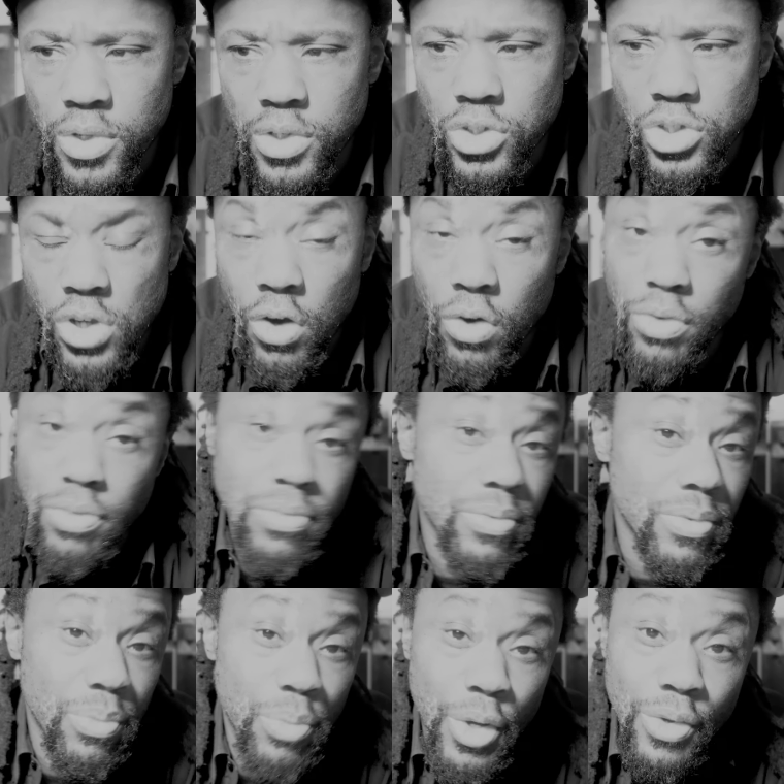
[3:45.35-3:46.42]
So
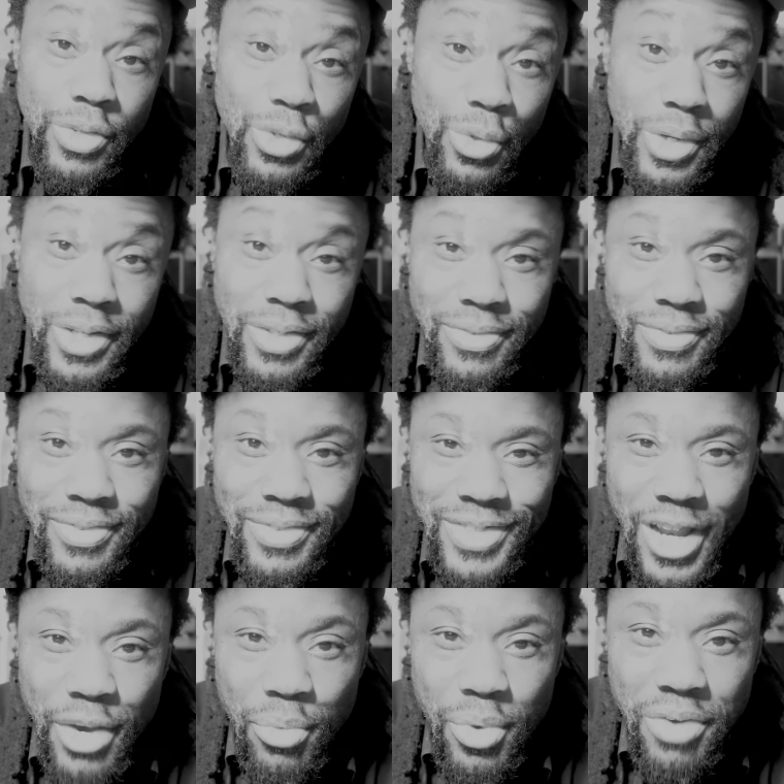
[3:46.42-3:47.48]
we're gonna do it.
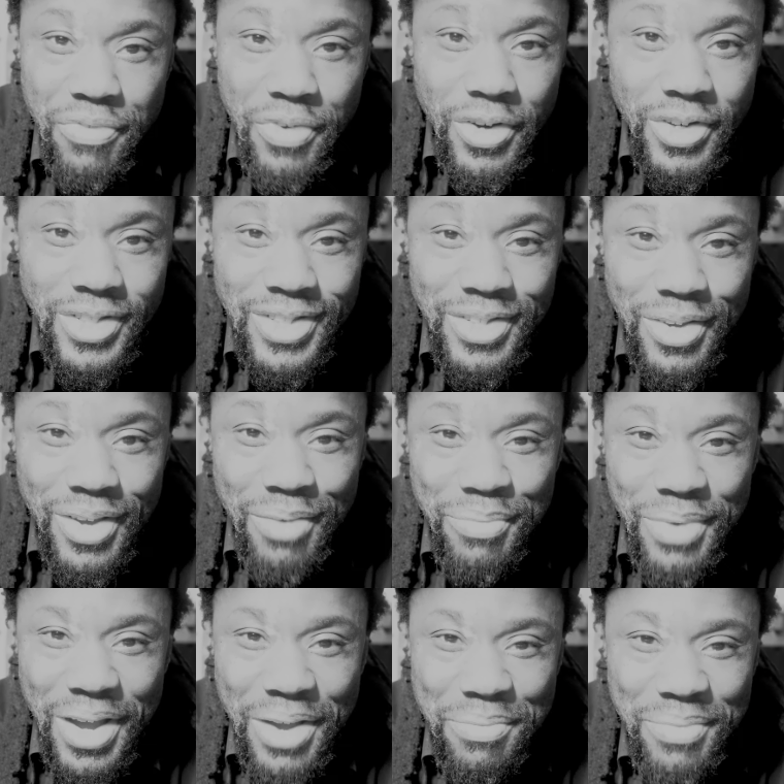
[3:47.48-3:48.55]
January 1st,
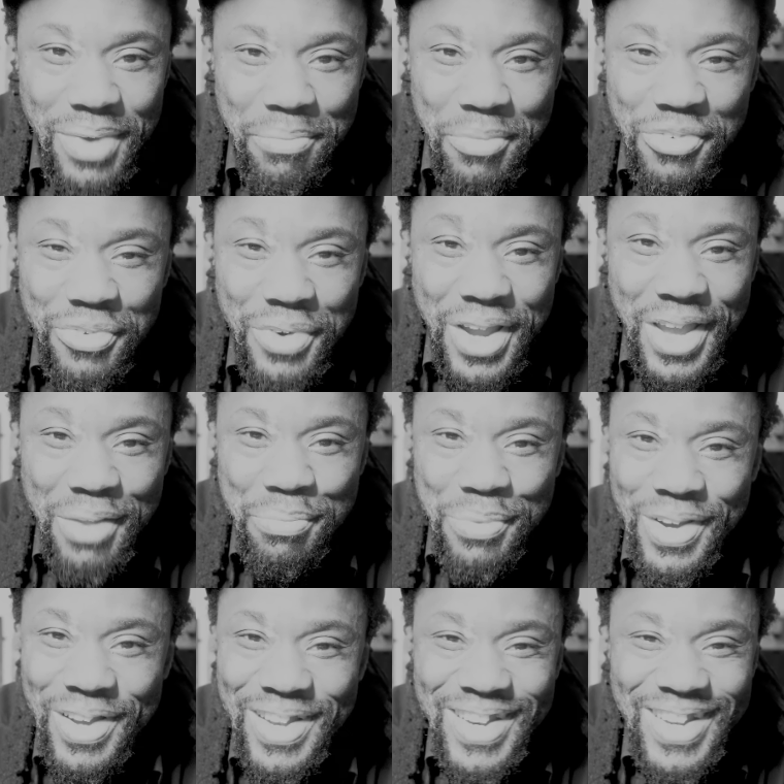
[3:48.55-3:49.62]
I'm afraid,
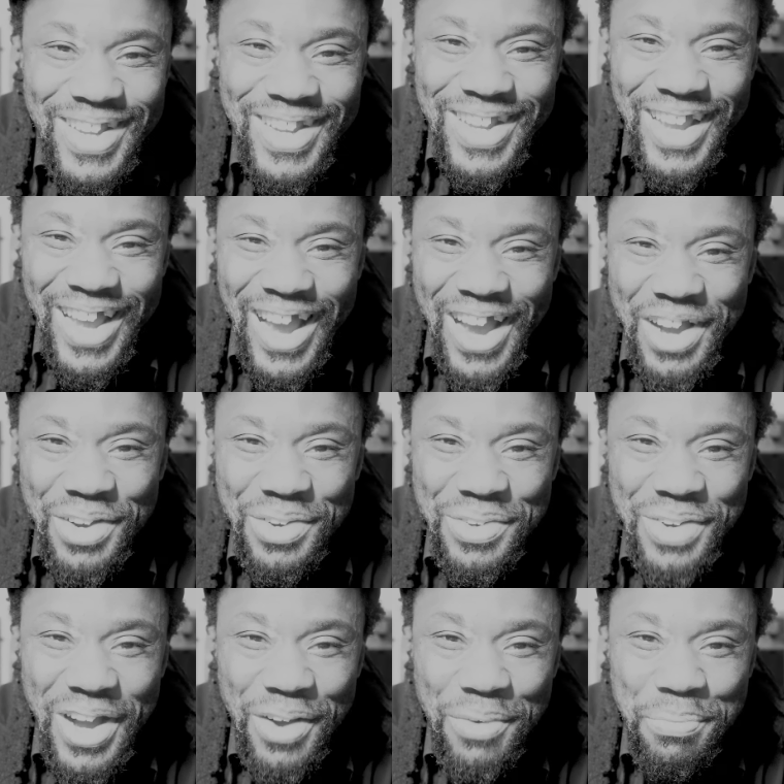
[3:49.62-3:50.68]
but
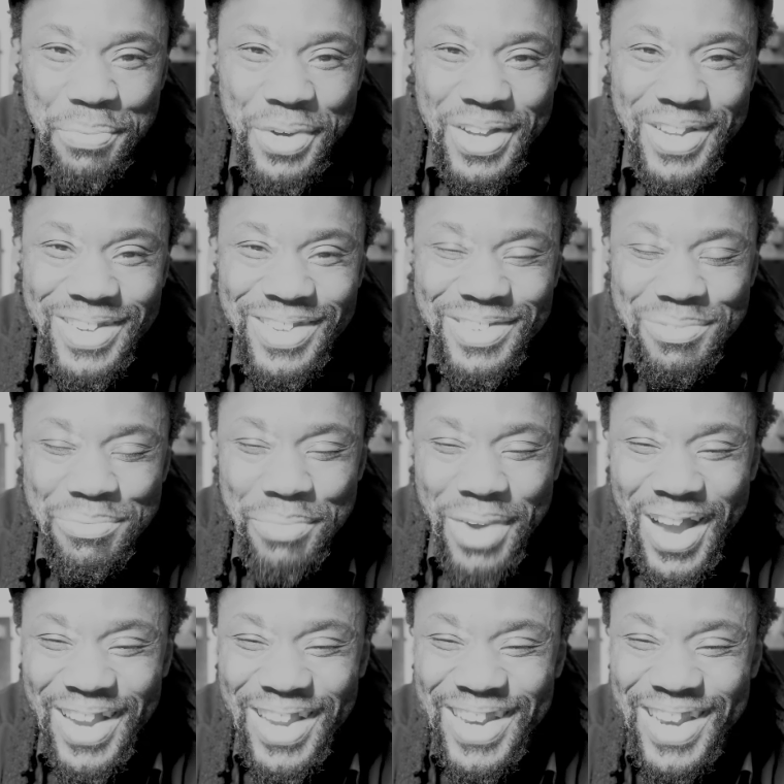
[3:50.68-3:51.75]
I'll put
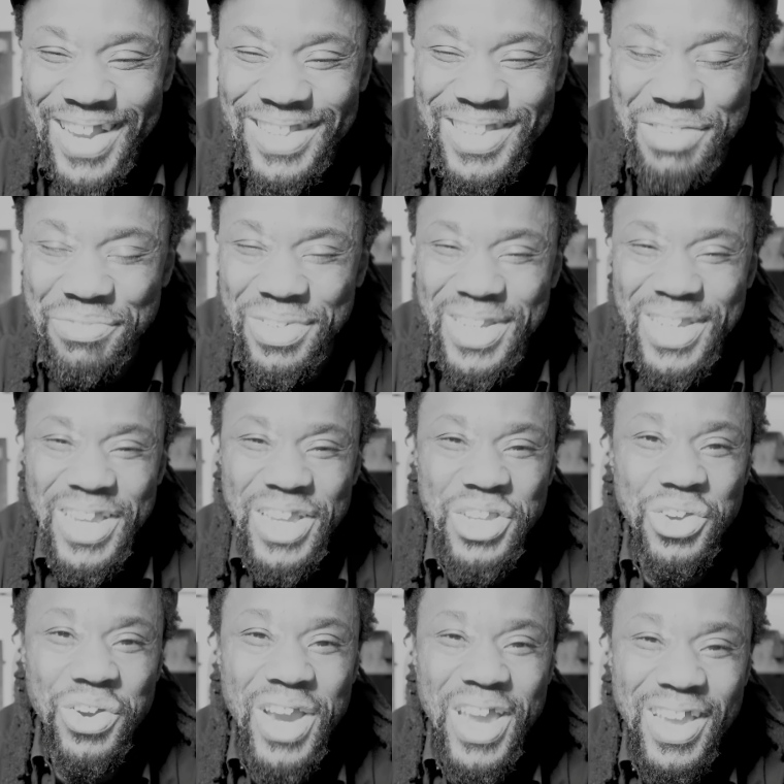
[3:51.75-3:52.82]
my connectivity in
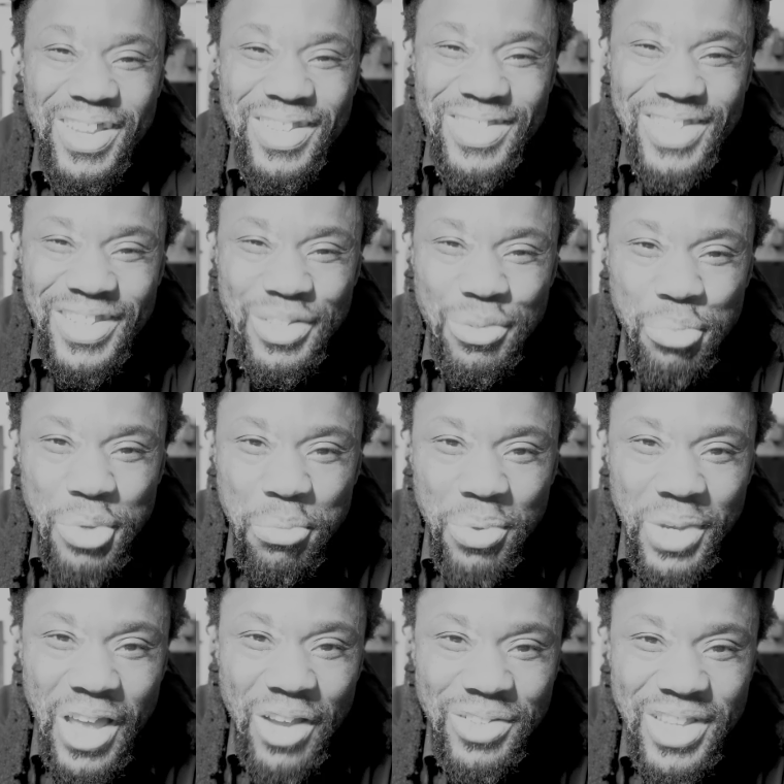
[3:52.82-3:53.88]
your hands as the
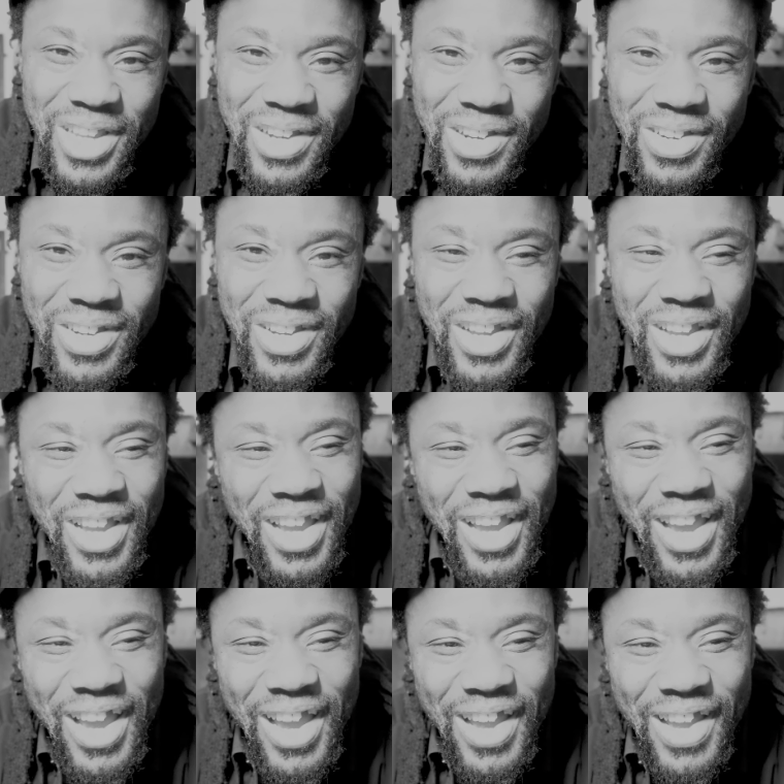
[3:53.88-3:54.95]
people out there,
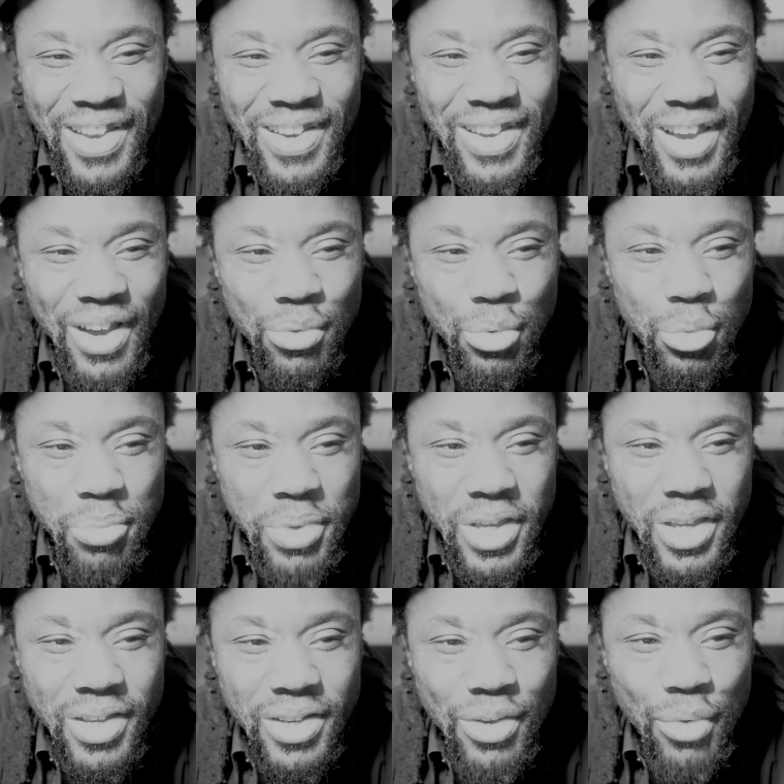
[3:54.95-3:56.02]
and I will
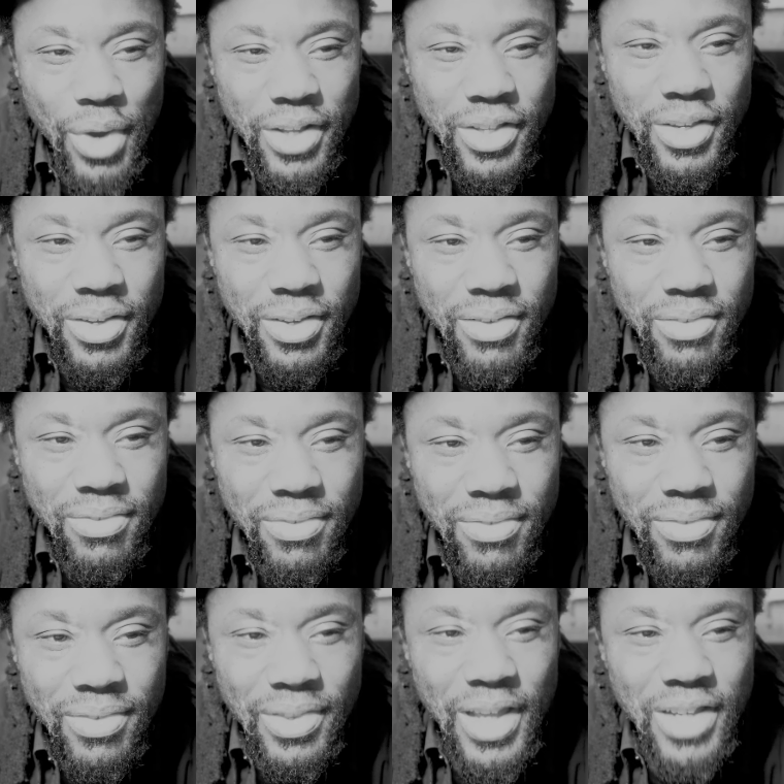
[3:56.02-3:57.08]
be directing
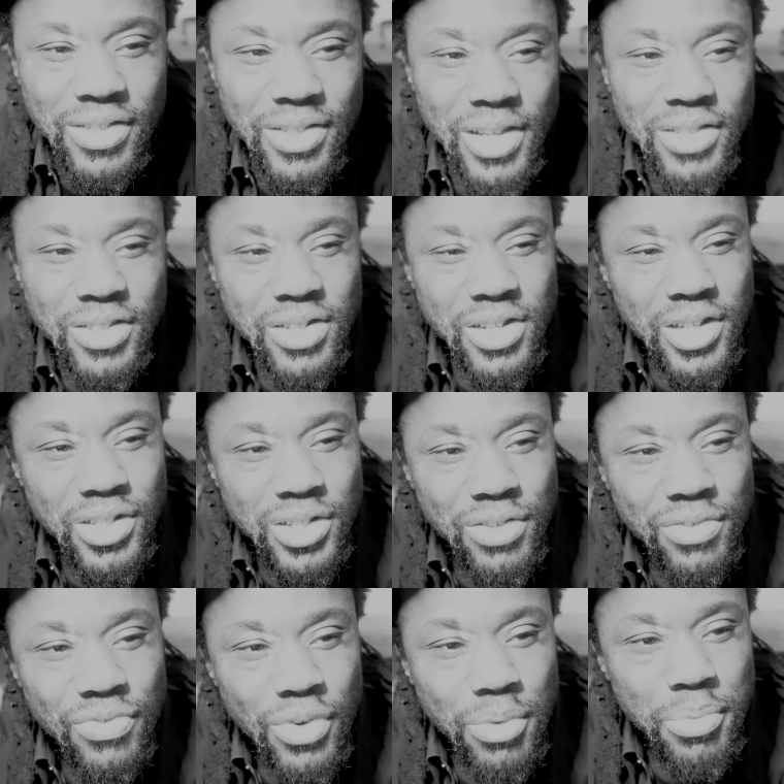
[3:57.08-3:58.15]
less and less
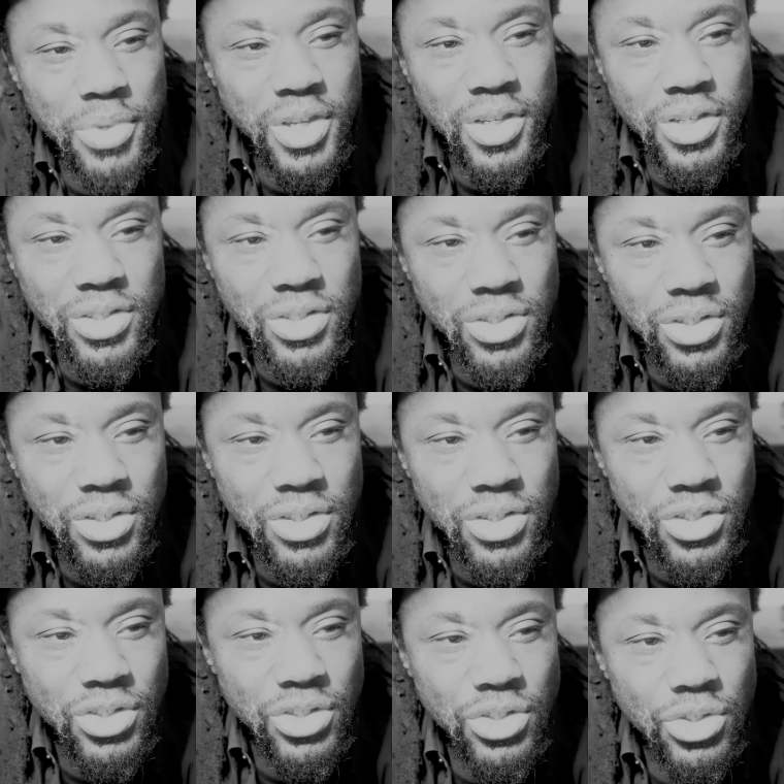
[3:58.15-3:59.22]
attention from these
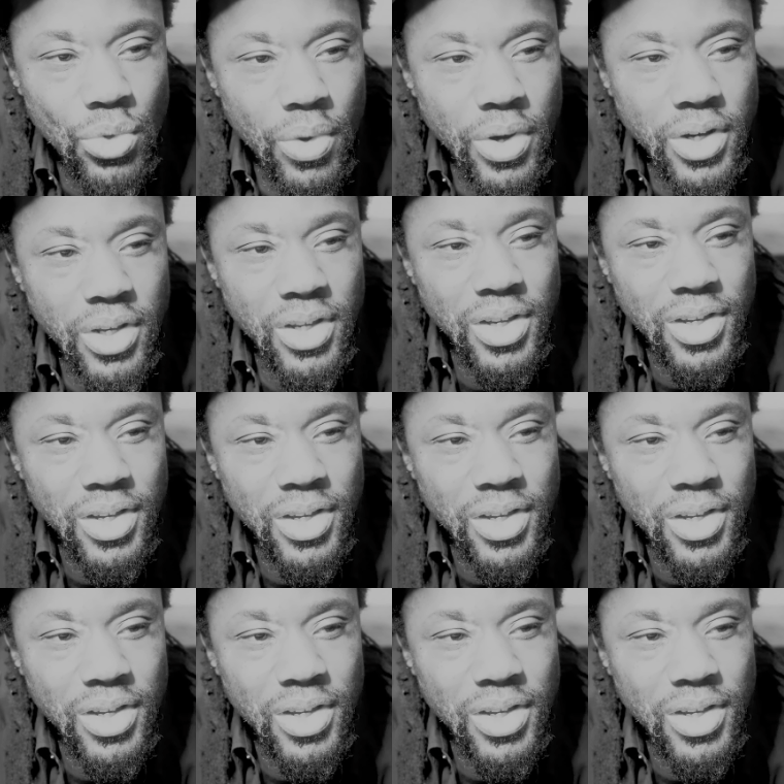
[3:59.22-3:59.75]
short,